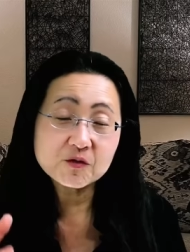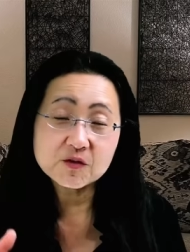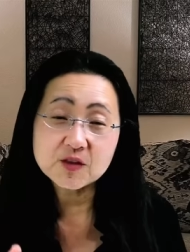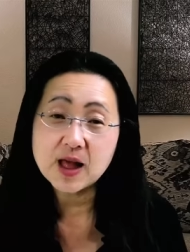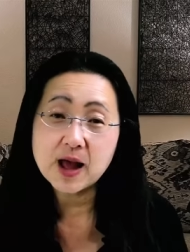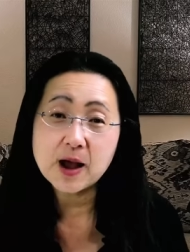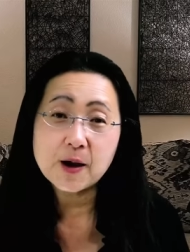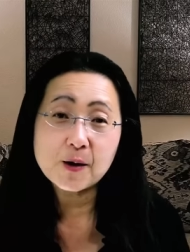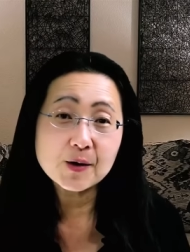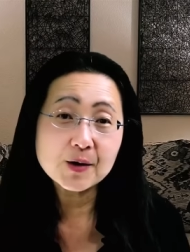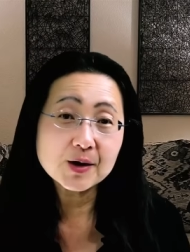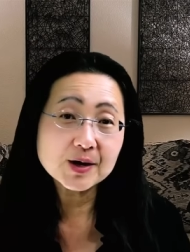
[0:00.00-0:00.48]

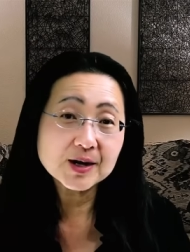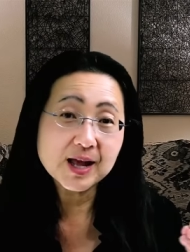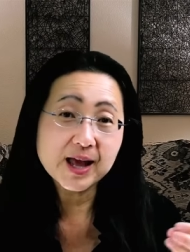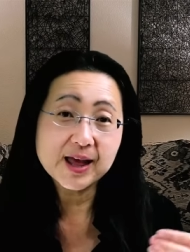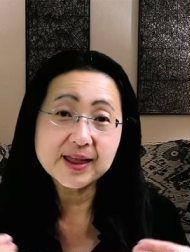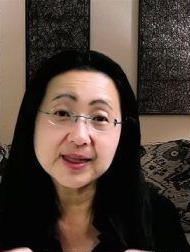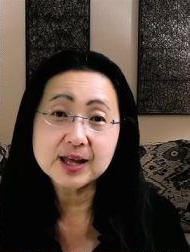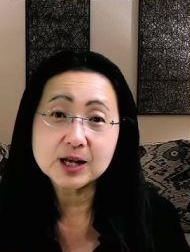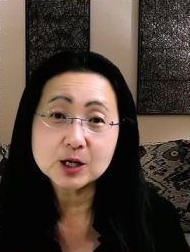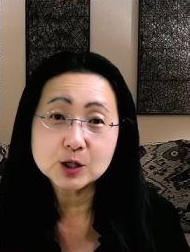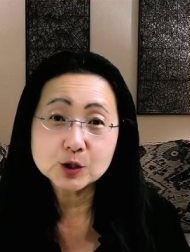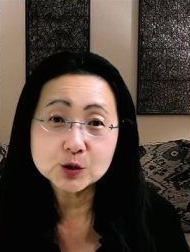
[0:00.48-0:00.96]
floured,
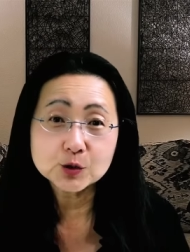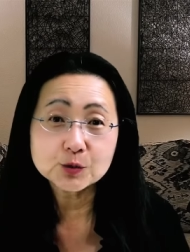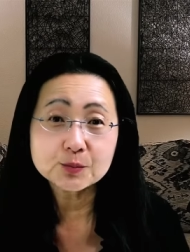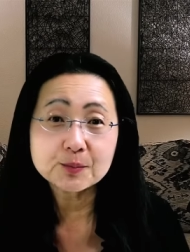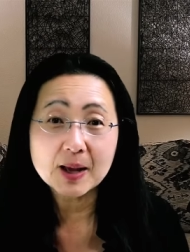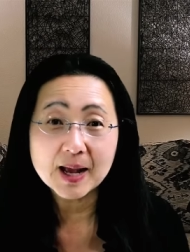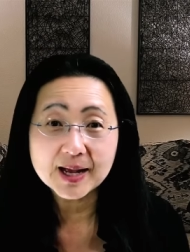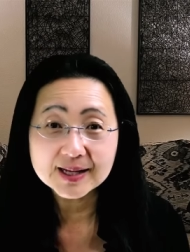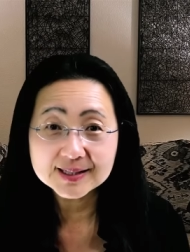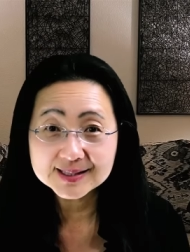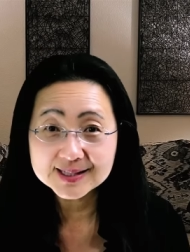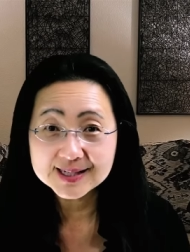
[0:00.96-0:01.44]
and then glued
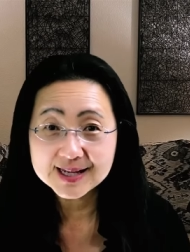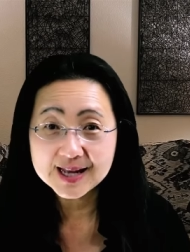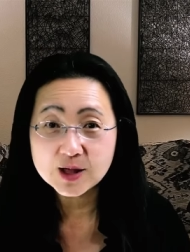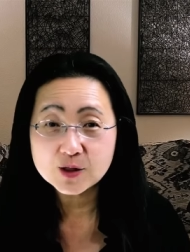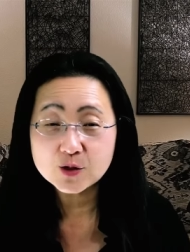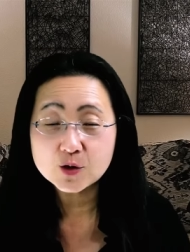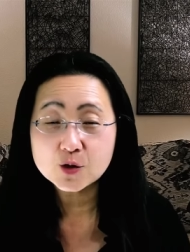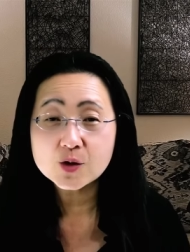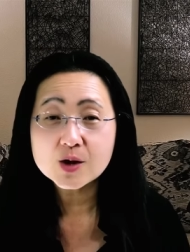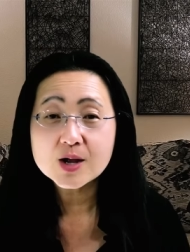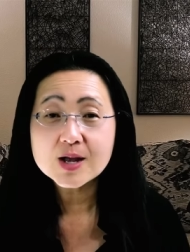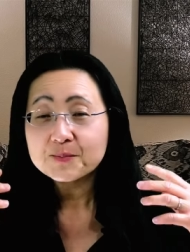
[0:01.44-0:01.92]
back
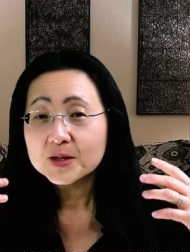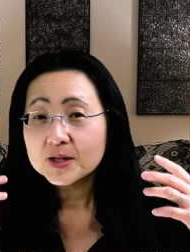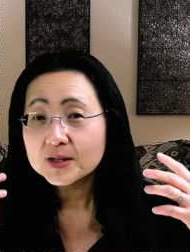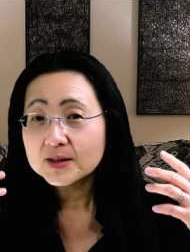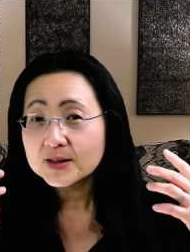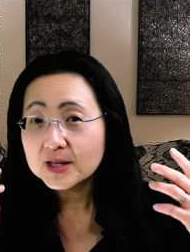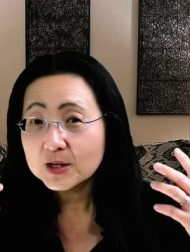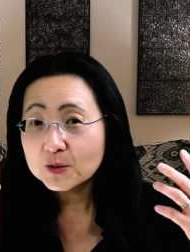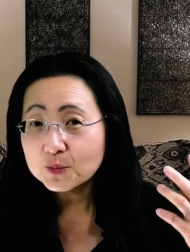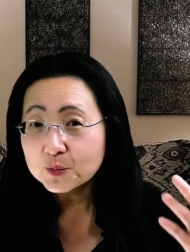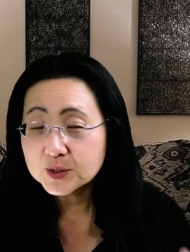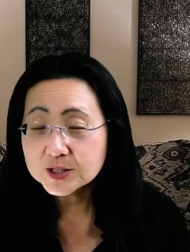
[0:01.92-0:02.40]
together.
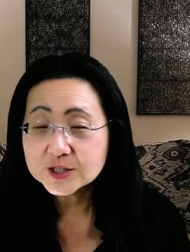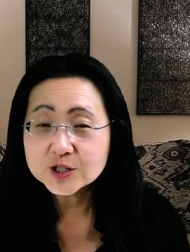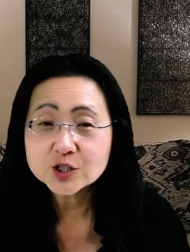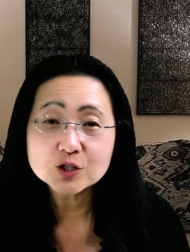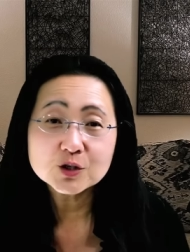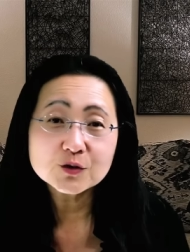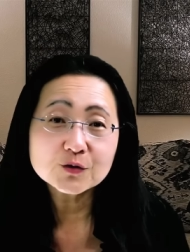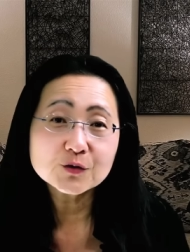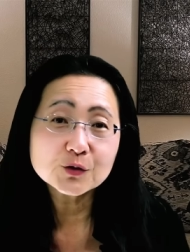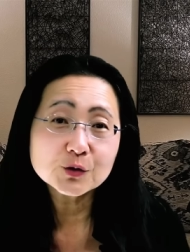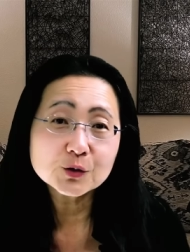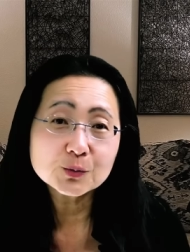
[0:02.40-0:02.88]
The
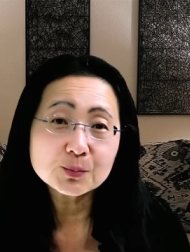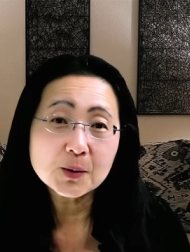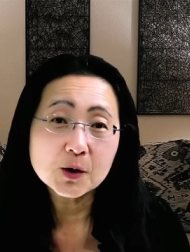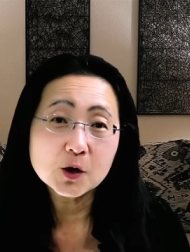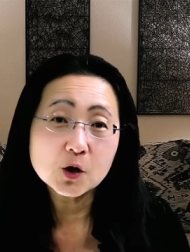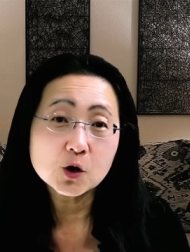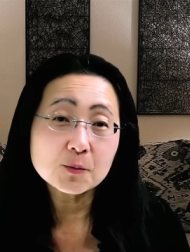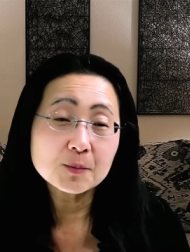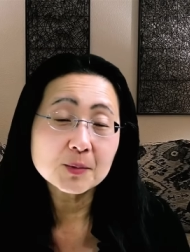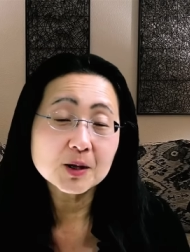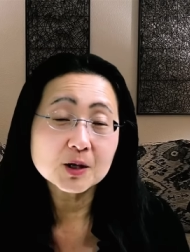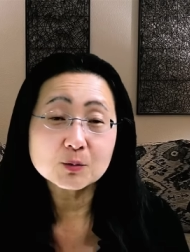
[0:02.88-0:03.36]
original food
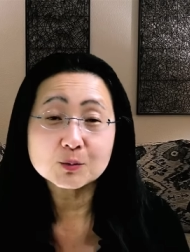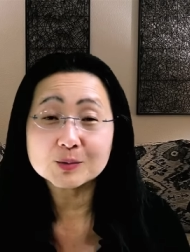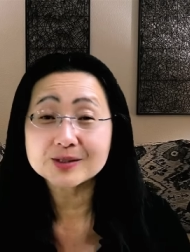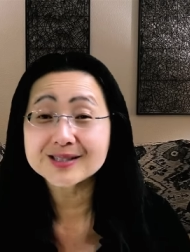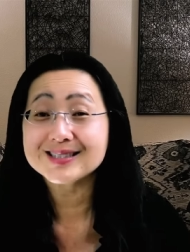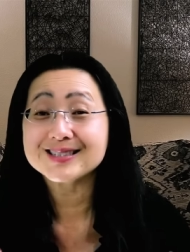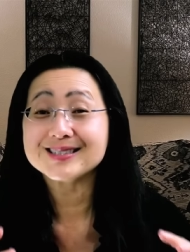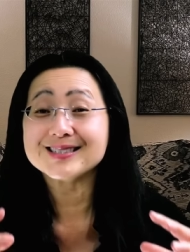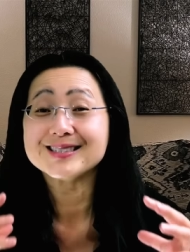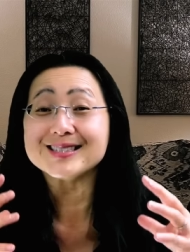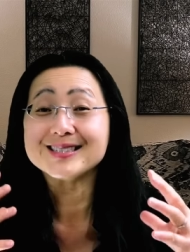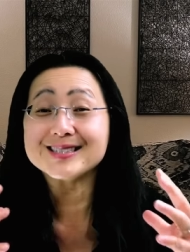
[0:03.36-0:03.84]
pyramid
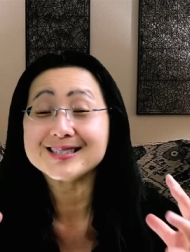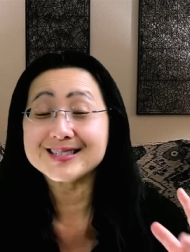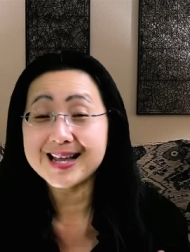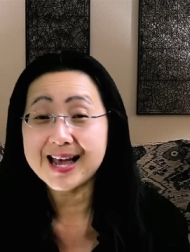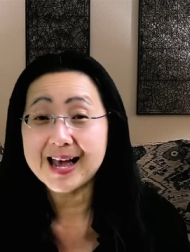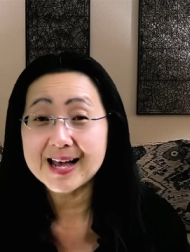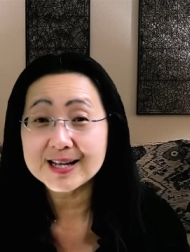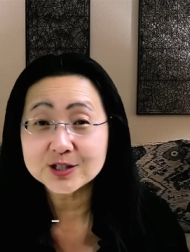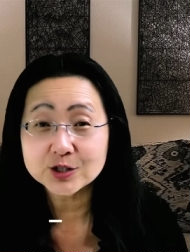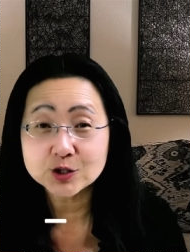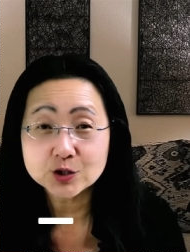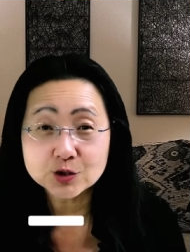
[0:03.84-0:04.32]
was a
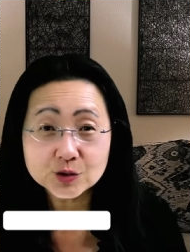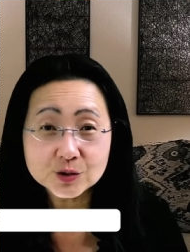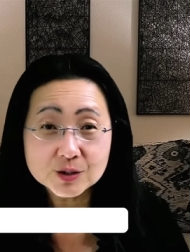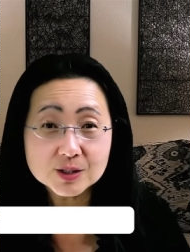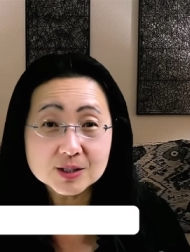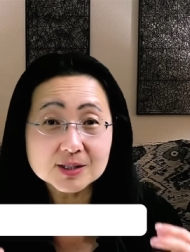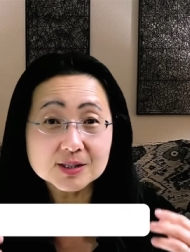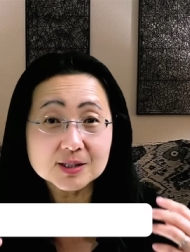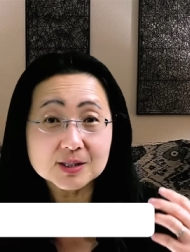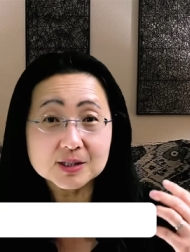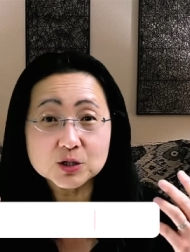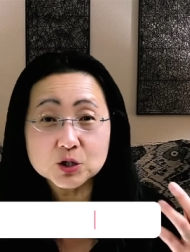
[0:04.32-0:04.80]
disaster
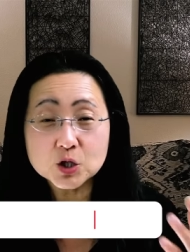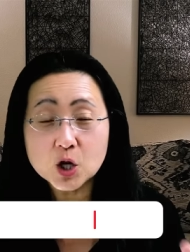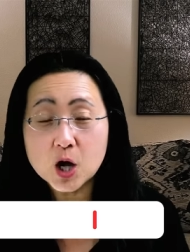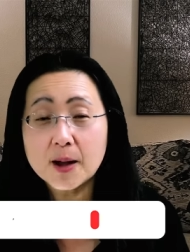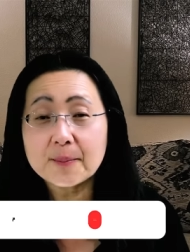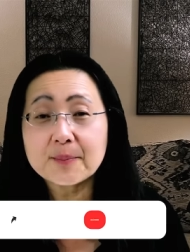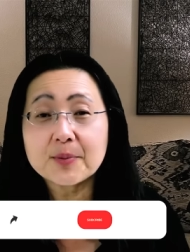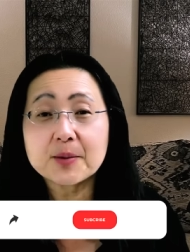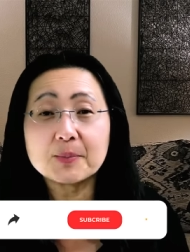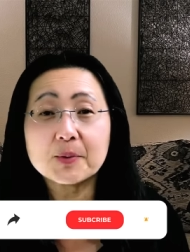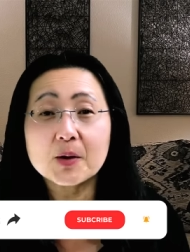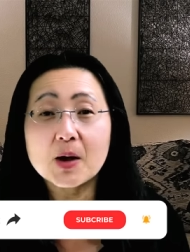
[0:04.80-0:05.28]
because it
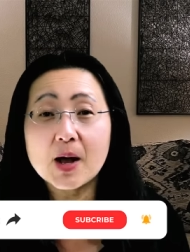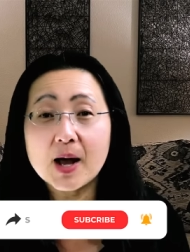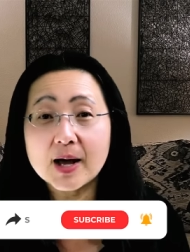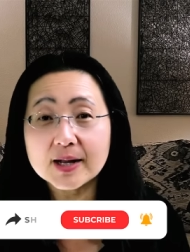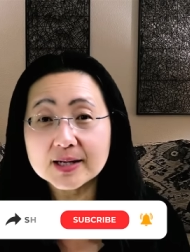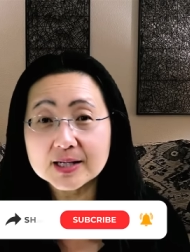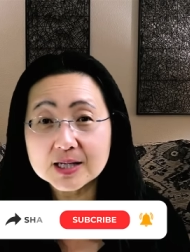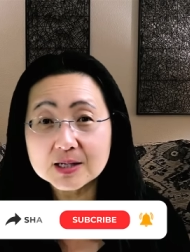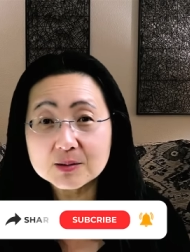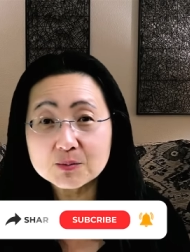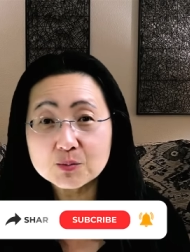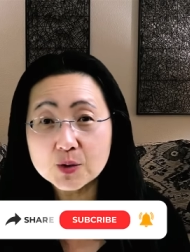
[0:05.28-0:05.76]
taught people how
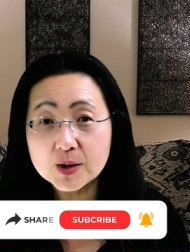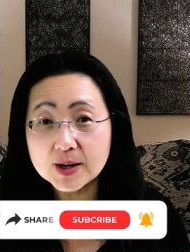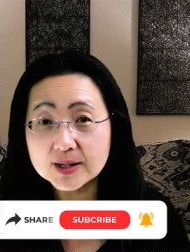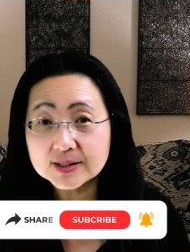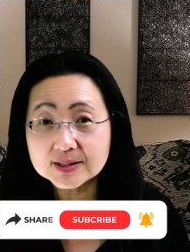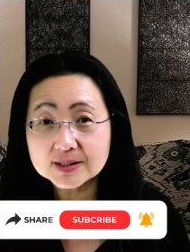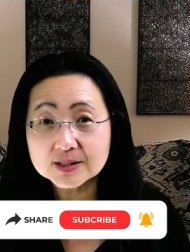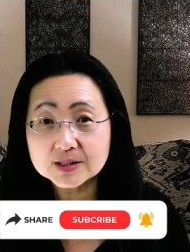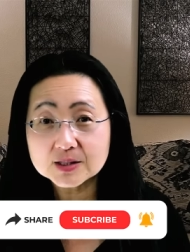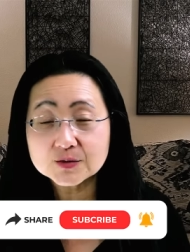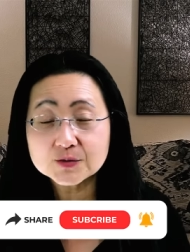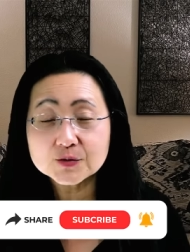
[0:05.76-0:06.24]
to eat
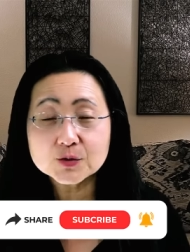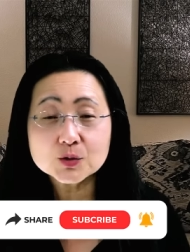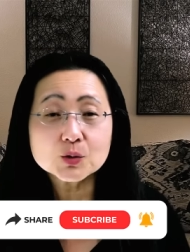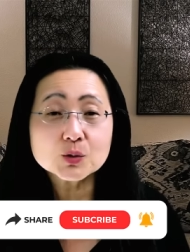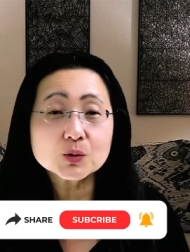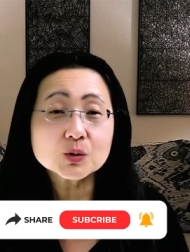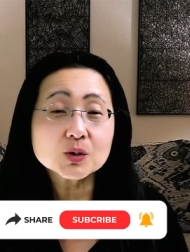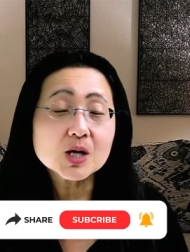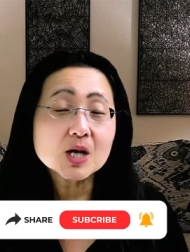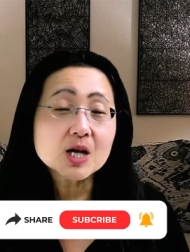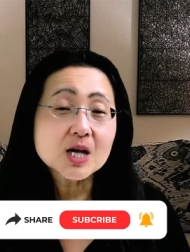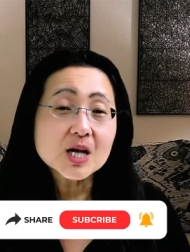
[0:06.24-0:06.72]
processed
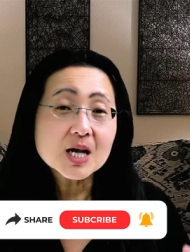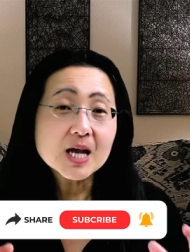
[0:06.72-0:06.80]
food.